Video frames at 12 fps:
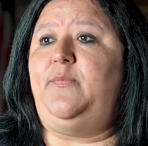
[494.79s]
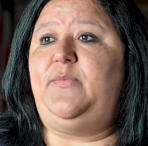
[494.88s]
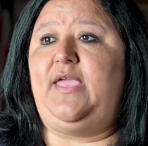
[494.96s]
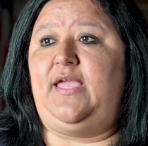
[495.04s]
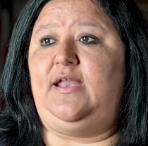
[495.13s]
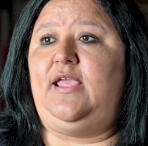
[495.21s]

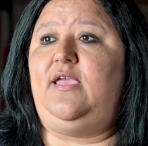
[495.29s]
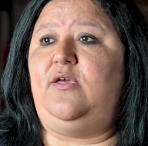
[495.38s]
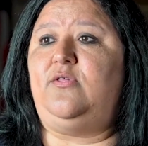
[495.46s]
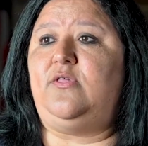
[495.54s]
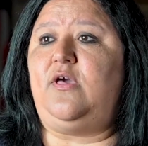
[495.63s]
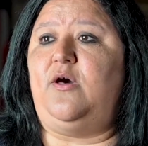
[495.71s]
Kenny
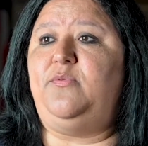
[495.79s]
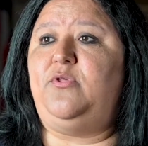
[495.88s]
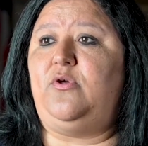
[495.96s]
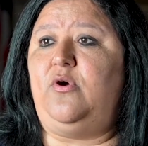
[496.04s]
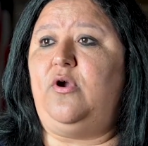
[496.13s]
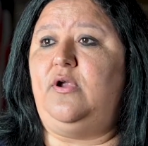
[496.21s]
Hill
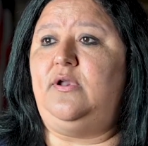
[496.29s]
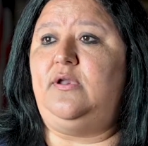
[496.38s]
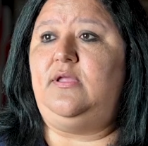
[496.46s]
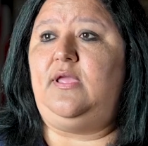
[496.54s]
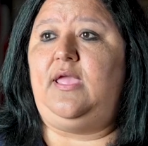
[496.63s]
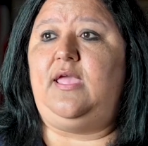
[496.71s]
Sculpture
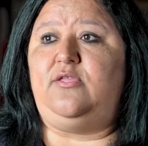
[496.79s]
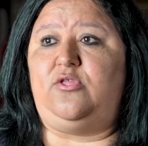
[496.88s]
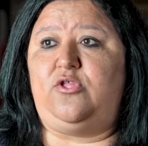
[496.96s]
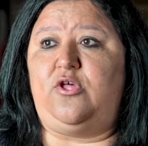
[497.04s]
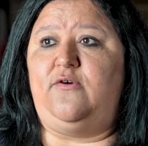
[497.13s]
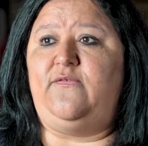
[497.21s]
Garden in
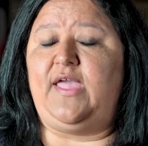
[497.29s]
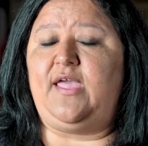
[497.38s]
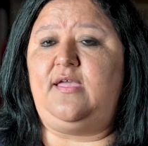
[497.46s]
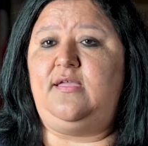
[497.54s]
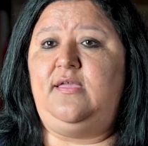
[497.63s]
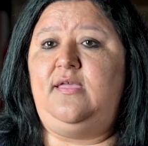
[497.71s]

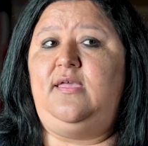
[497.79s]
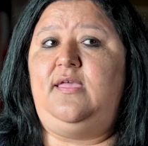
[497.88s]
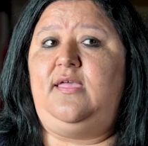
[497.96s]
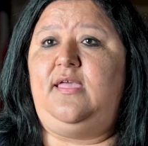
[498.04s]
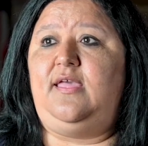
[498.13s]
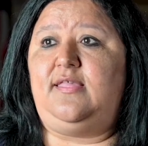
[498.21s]
Chauvin
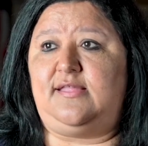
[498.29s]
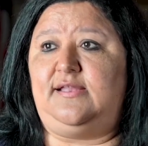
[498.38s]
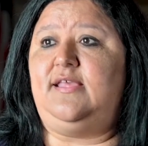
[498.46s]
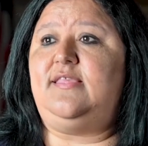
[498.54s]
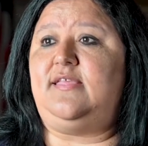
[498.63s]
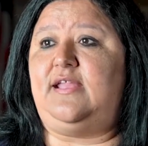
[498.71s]
is
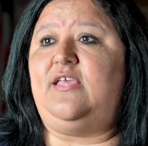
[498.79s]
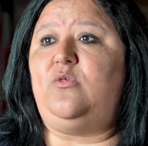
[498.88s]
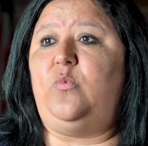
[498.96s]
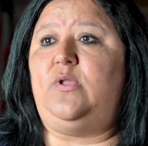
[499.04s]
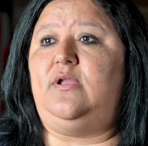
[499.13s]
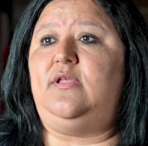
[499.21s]
listed as
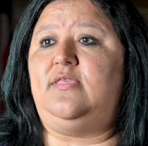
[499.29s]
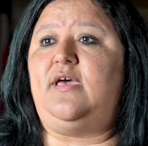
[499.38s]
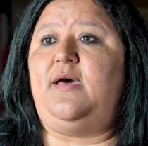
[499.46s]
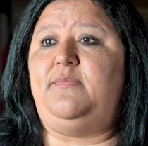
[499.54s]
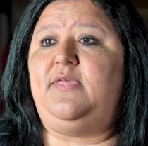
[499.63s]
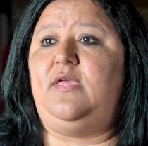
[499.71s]
one of the
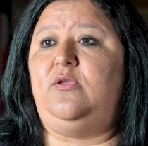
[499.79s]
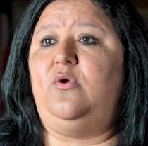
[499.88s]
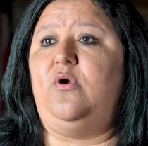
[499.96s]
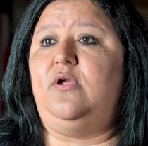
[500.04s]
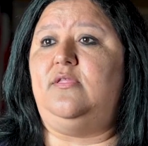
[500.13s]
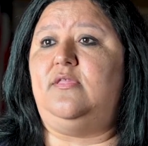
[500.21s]
top 10
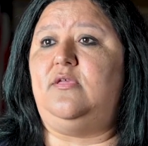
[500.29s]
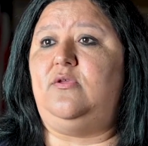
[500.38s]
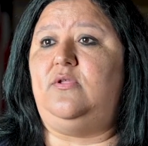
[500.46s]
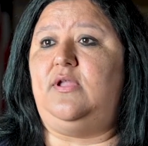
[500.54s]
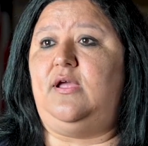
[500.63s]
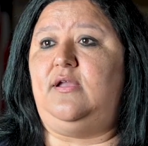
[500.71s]
gardens in
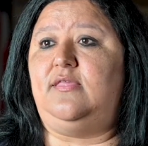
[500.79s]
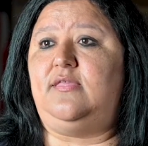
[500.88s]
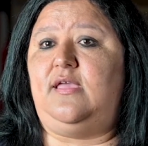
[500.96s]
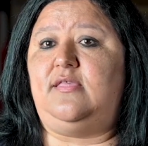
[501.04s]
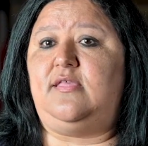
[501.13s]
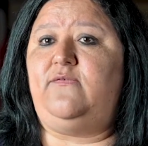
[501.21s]
the United
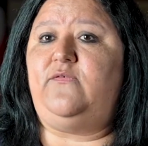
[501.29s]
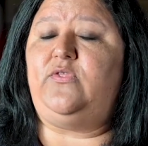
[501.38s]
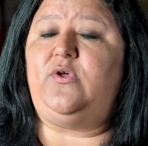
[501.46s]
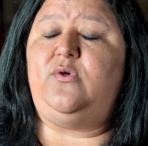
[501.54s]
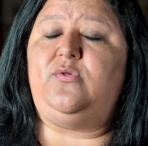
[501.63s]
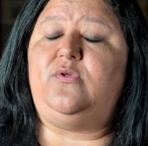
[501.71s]
States. And for
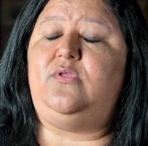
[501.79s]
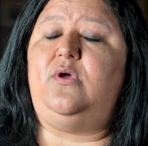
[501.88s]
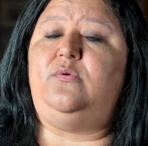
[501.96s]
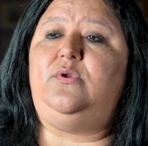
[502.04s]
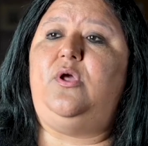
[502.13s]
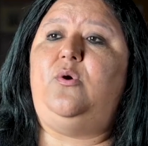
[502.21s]
those who
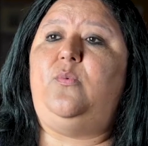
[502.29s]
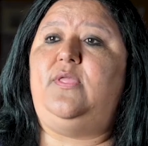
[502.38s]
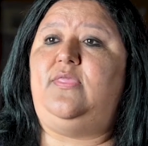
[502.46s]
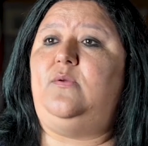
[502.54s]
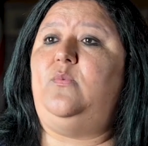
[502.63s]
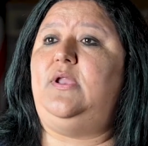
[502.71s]
don't know
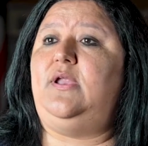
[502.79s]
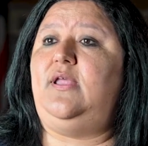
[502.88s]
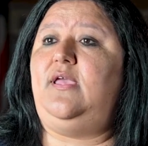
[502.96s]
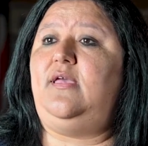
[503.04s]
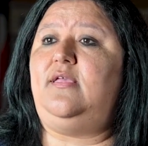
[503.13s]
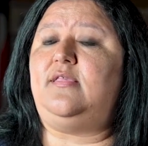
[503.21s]
what it
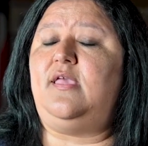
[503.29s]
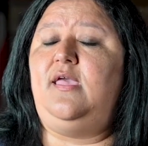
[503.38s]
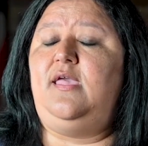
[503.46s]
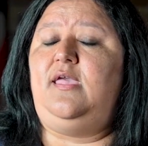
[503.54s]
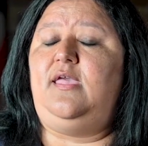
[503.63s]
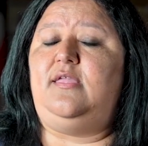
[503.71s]
is,
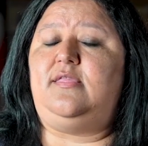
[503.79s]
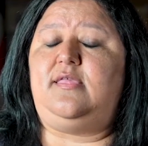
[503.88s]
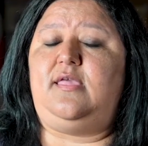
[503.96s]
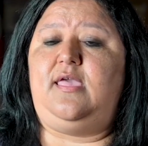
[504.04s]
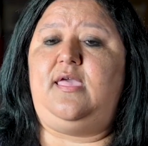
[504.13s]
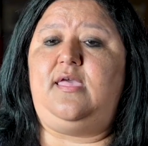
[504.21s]
it's
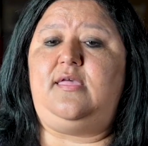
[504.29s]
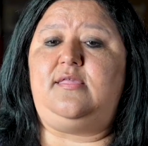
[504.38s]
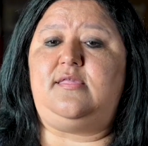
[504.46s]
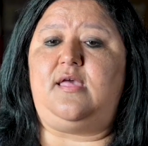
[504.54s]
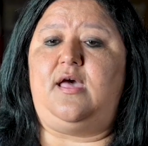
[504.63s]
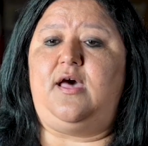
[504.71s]

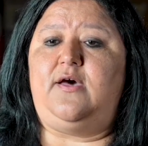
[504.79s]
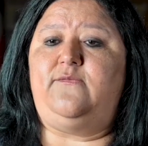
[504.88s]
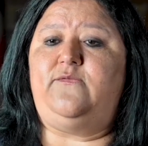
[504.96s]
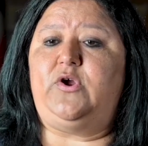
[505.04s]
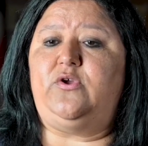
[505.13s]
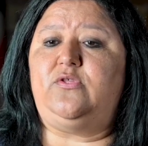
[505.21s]
his
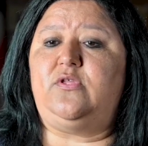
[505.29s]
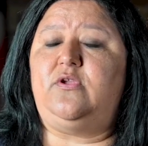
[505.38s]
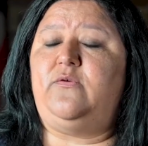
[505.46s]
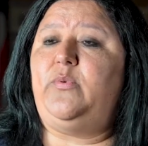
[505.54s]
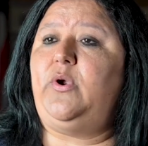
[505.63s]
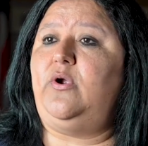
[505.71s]
version
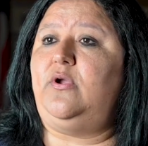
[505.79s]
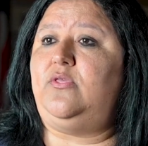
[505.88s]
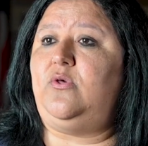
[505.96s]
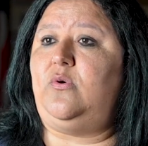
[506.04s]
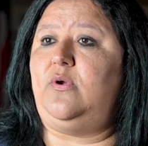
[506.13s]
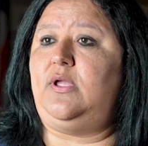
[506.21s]
of
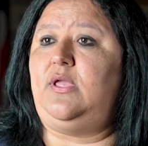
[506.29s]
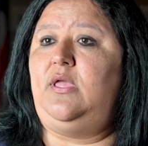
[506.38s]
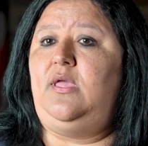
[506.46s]
purgatory.